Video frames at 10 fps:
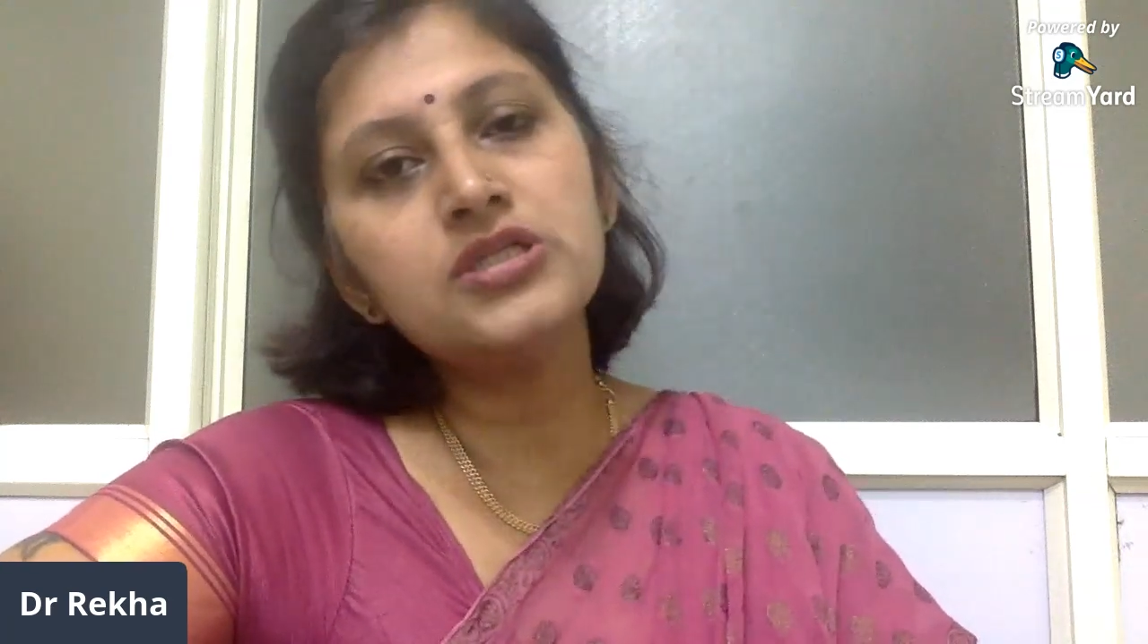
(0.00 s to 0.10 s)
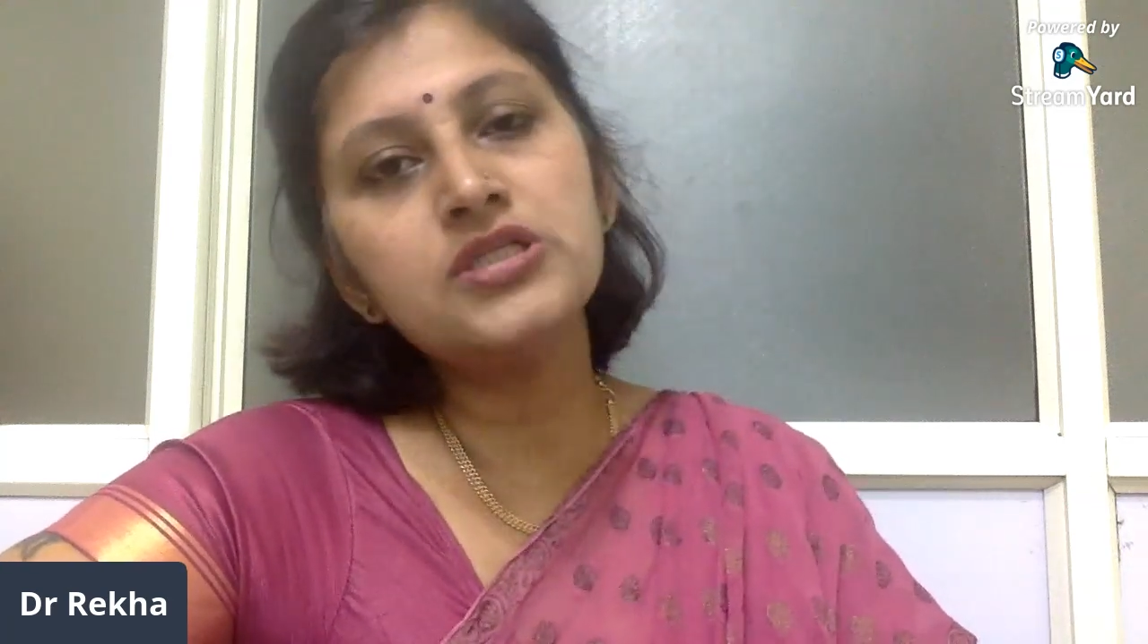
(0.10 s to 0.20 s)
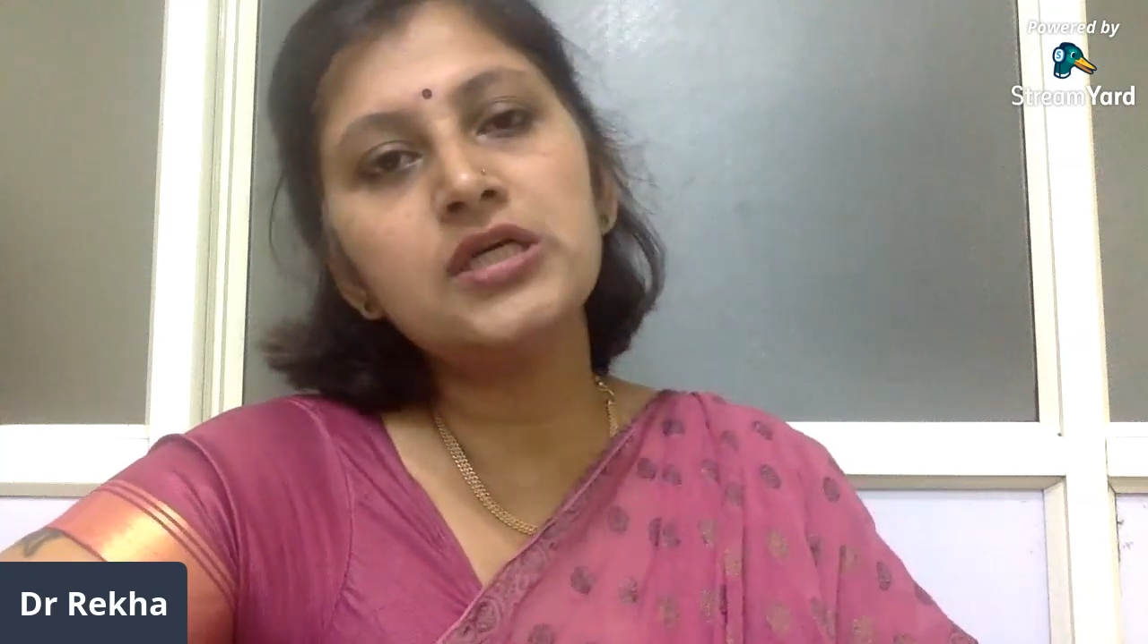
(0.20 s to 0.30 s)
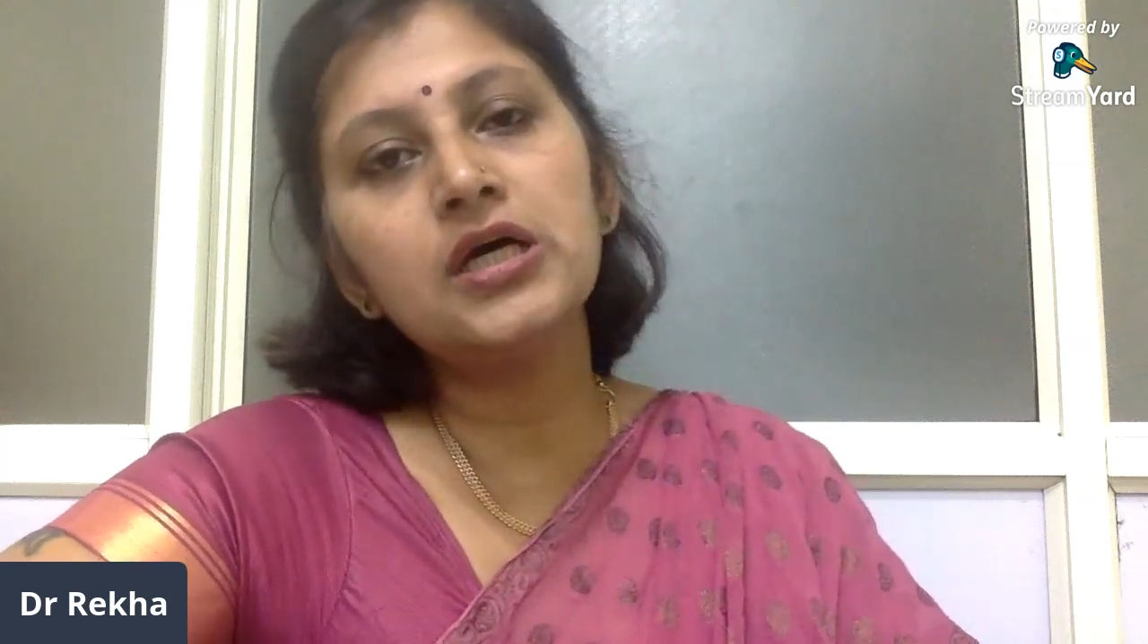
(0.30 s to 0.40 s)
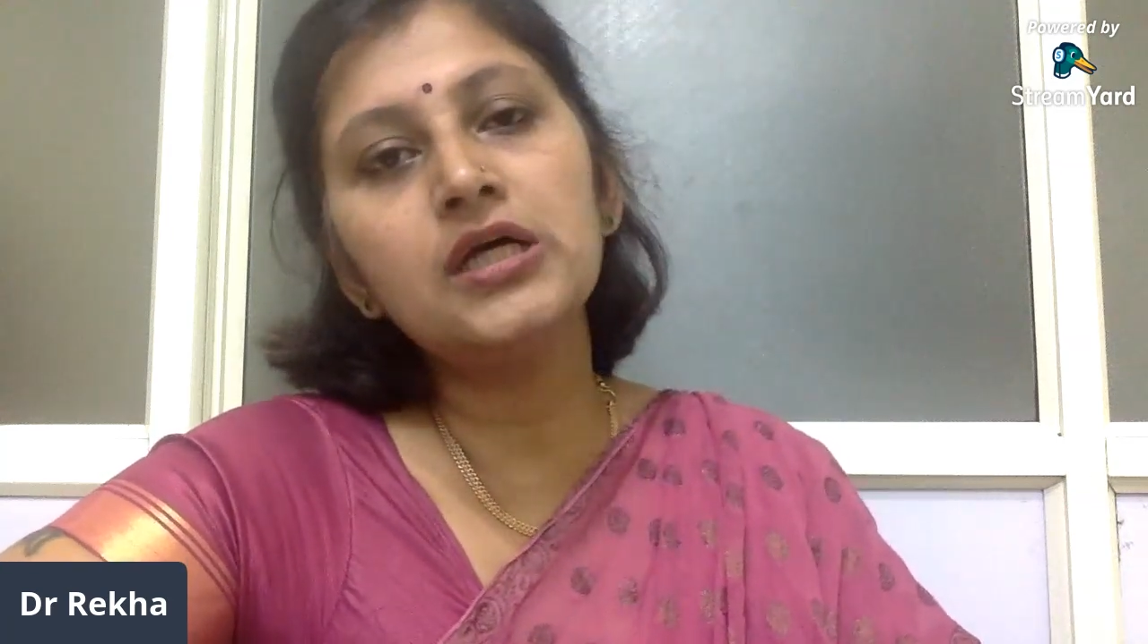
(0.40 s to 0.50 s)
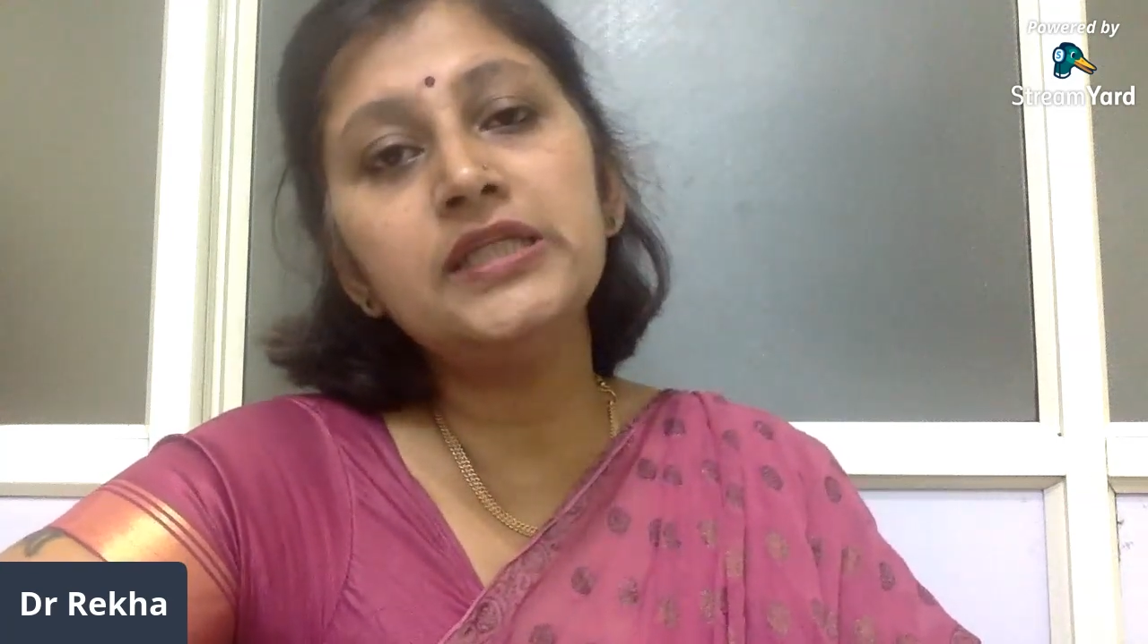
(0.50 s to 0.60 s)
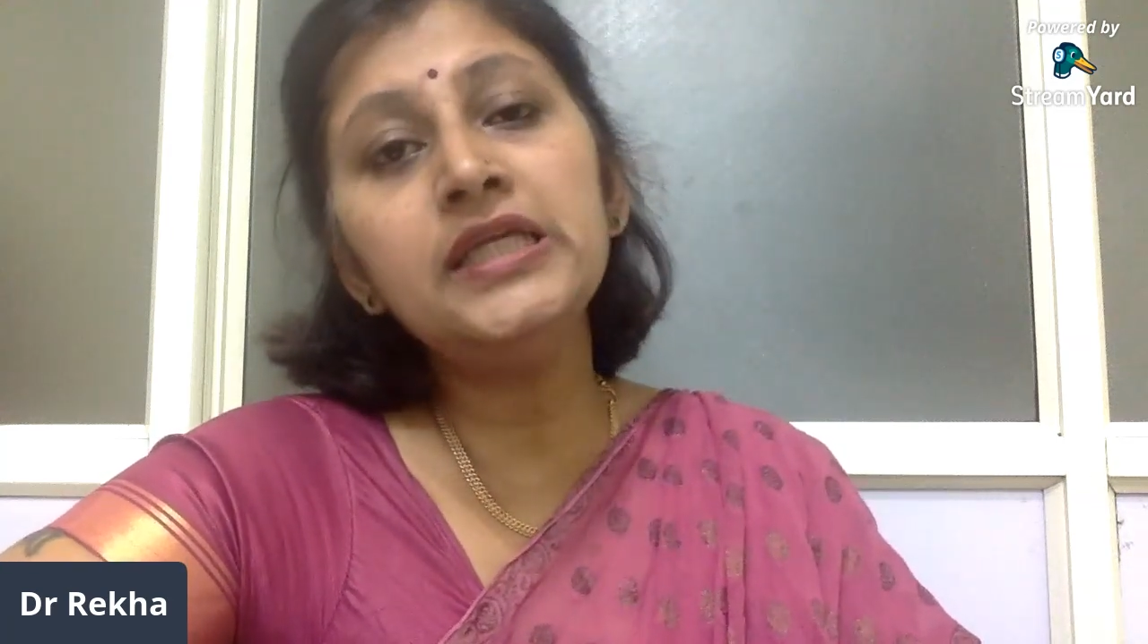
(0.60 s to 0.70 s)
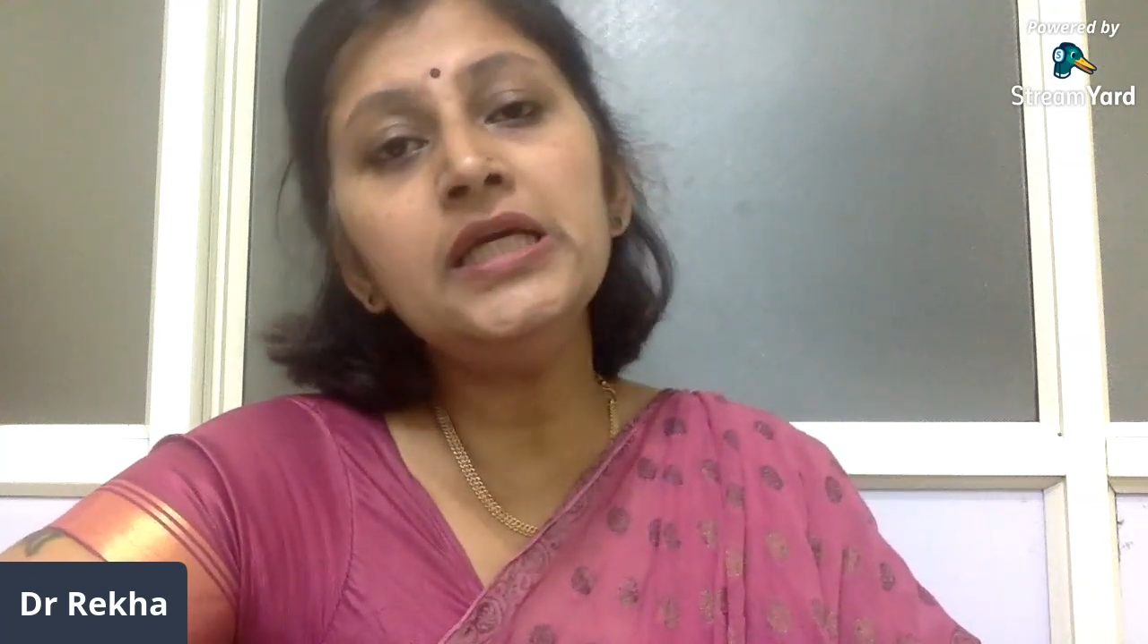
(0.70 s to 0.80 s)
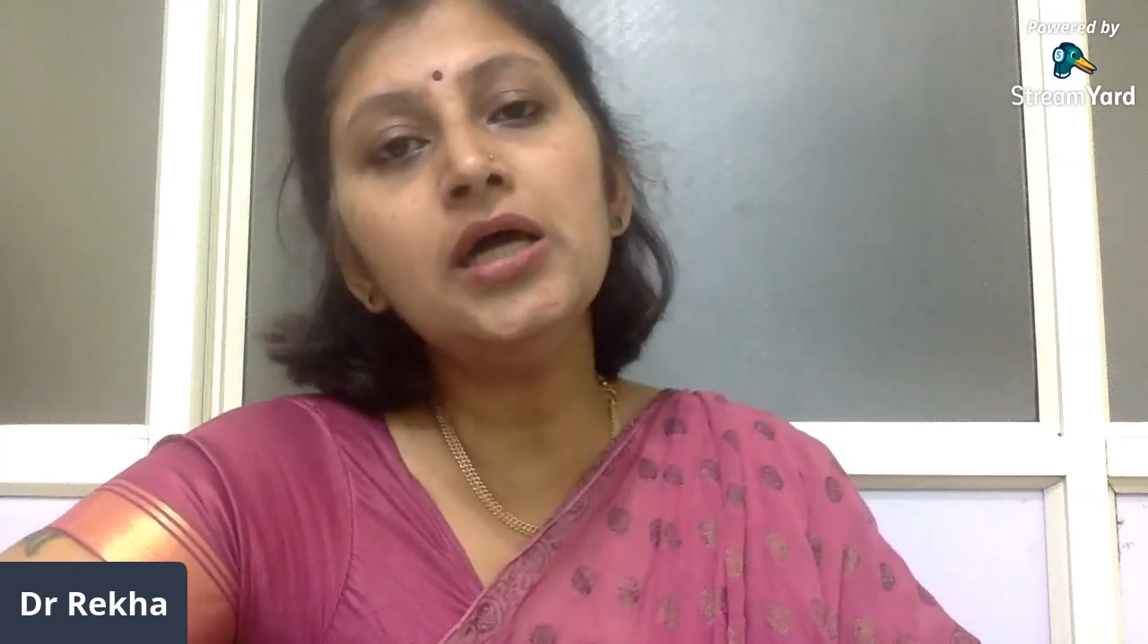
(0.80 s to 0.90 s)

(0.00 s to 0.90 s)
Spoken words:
the